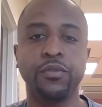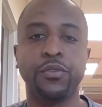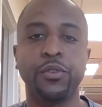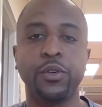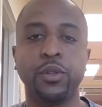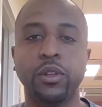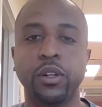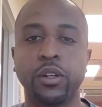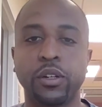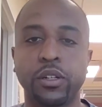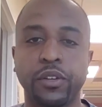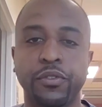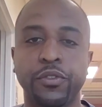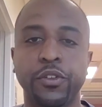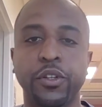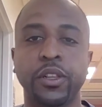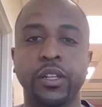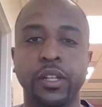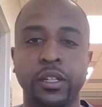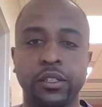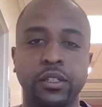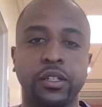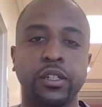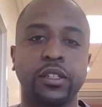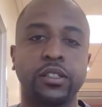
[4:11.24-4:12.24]
If you're
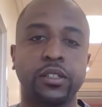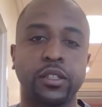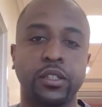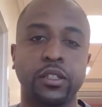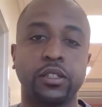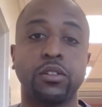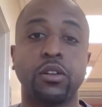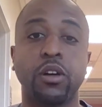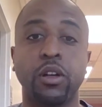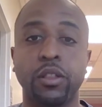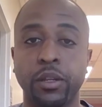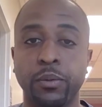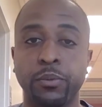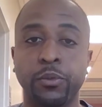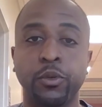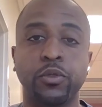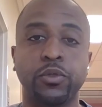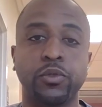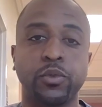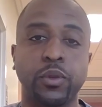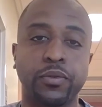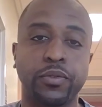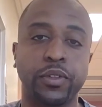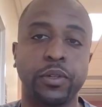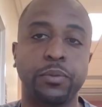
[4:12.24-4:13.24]
listening to this on the
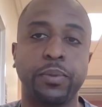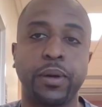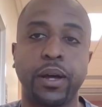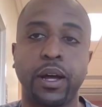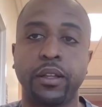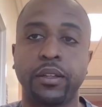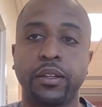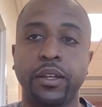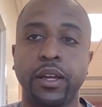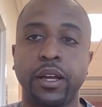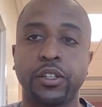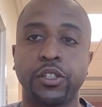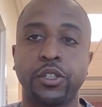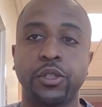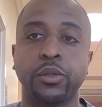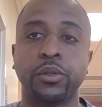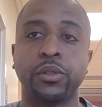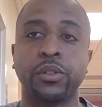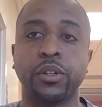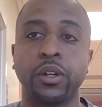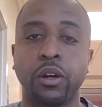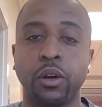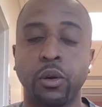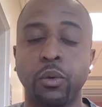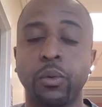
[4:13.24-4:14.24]
Move Swiftly podcast,
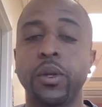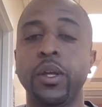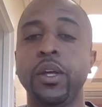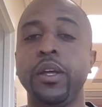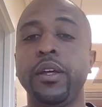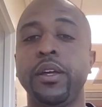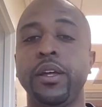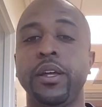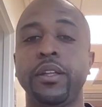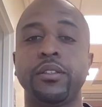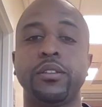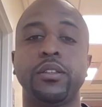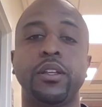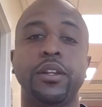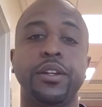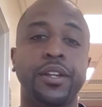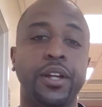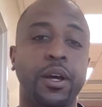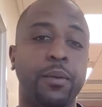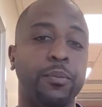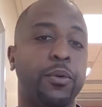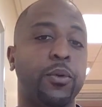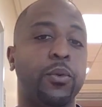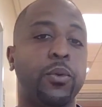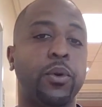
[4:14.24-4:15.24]
you'll know it's the
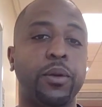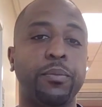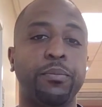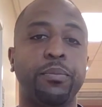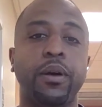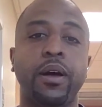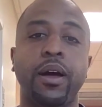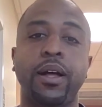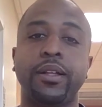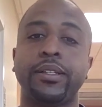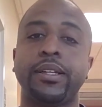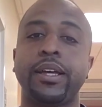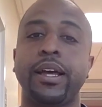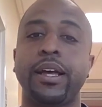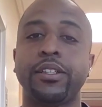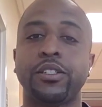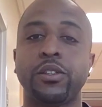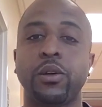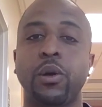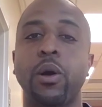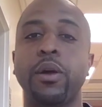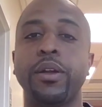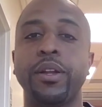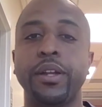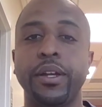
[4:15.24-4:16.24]
number one
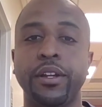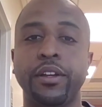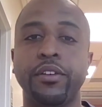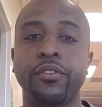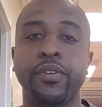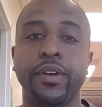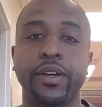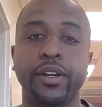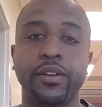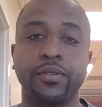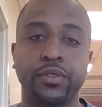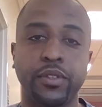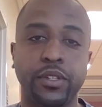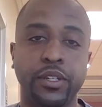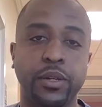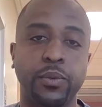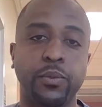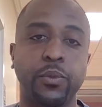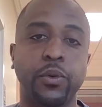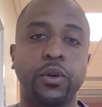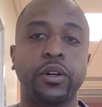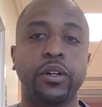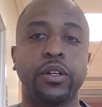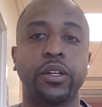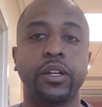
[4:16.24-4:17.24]
podcast on innovative
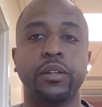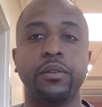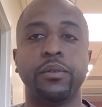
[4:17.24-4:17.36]
teamwork.